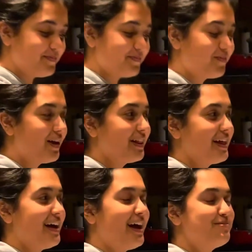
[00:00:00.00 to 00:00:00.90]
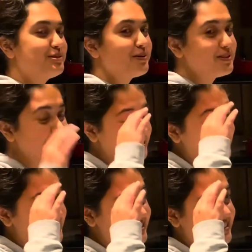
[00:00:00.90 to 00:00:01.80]
Well, I'm supposed to be
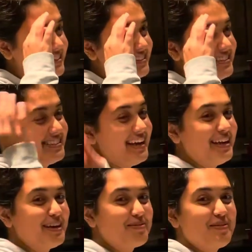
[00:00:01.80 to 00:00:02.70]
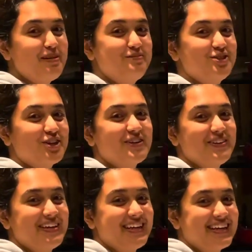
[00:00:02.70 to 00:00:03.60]
studying, but I'm
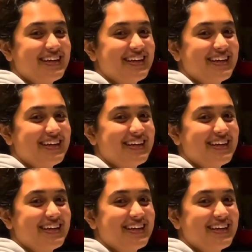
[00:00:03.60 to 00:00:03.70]
journaling.